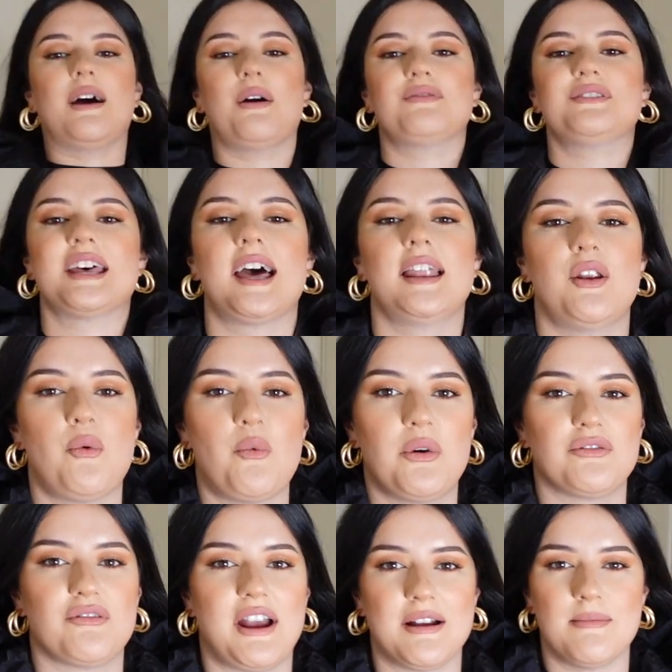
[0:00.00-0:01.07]
out of 10,
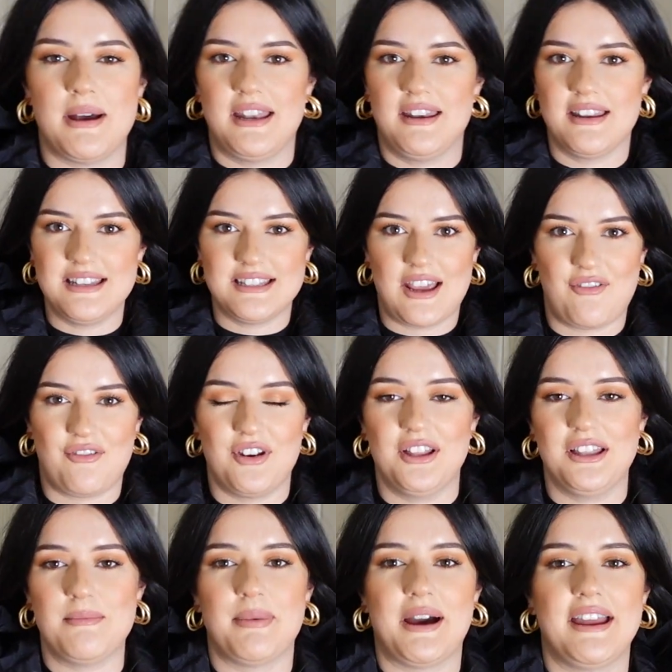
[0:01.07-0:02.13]
would recommend,
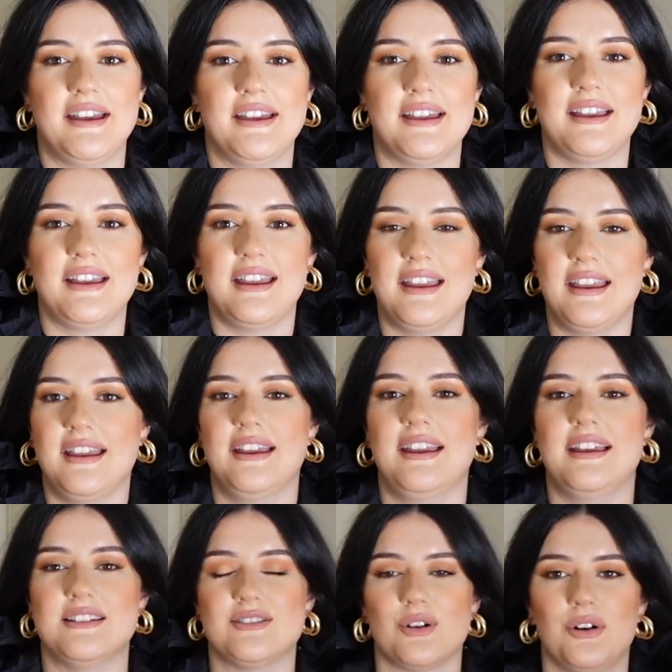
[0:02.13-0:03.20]
definitely buy it. It
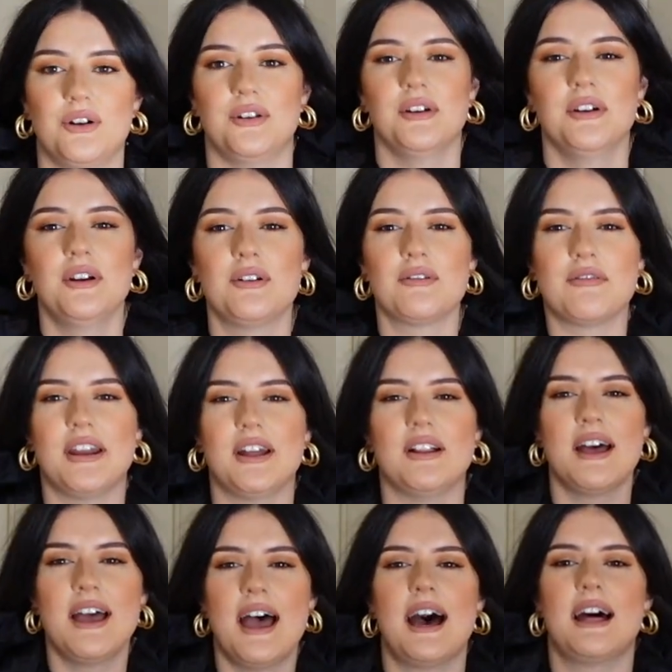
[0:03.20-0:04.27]
is
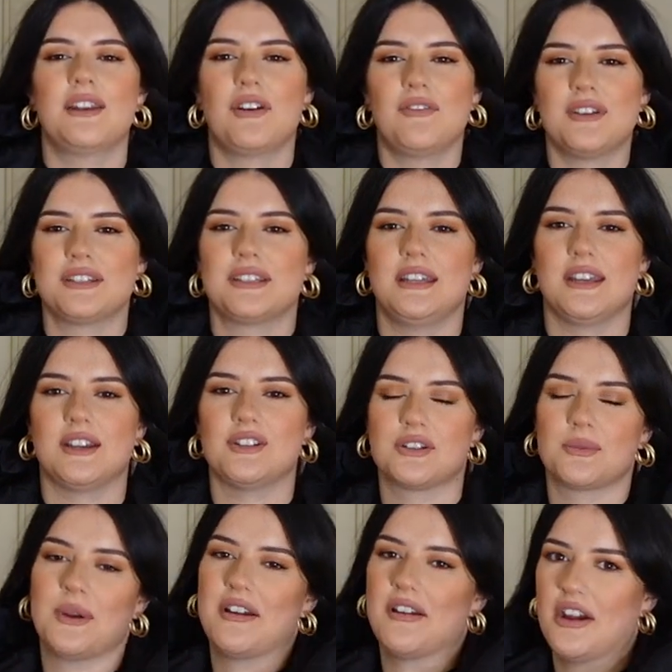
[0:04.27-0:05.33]
unreal, and obviously you can
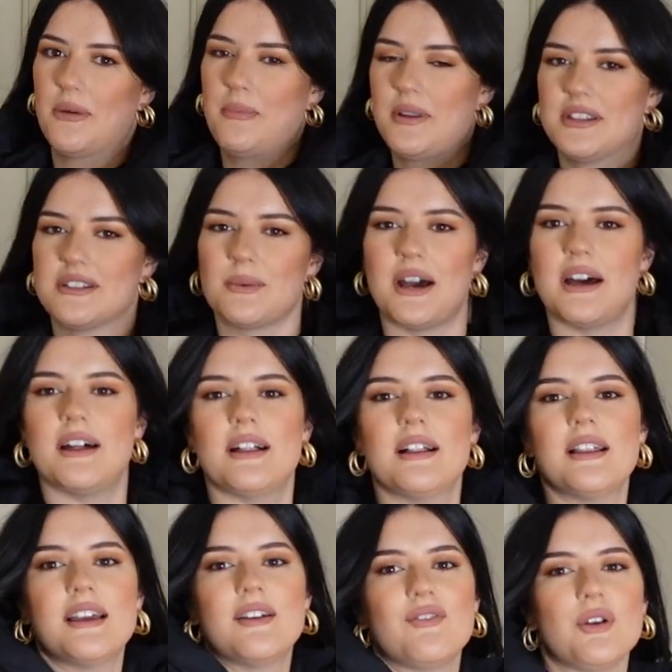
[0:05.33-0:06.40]
just wear it open as
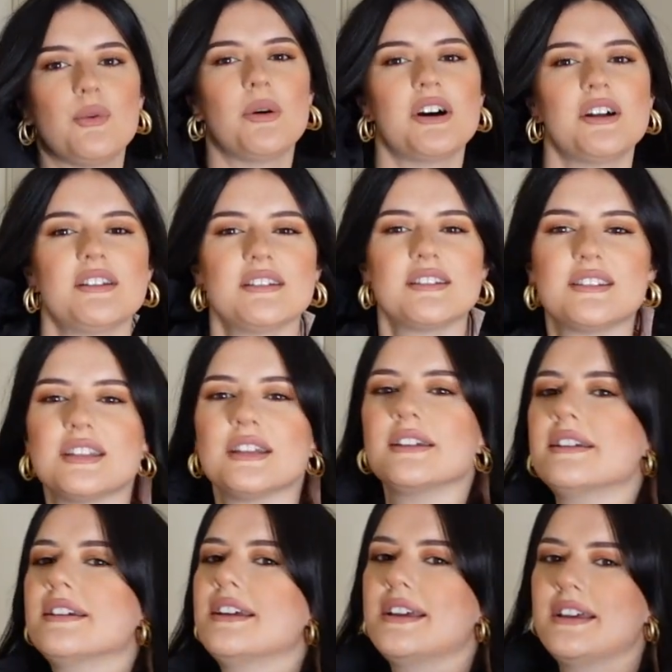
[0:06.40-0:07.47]
well if you want.
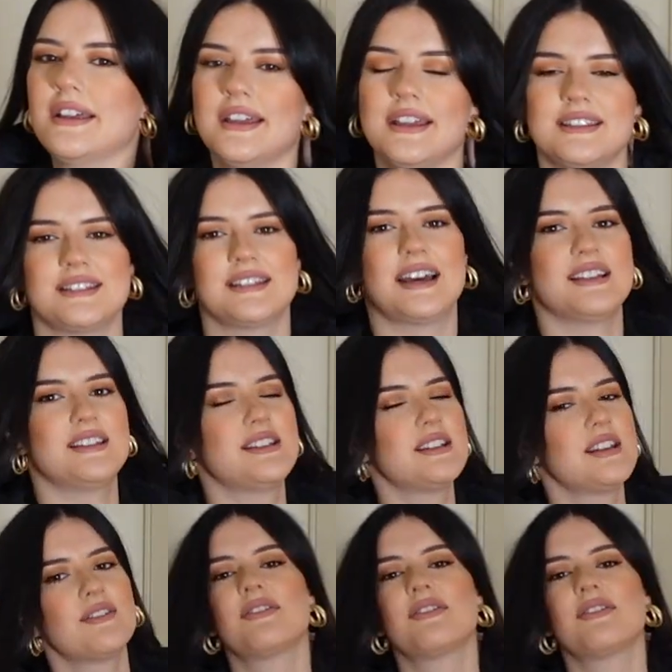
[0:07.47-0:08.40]
It's nice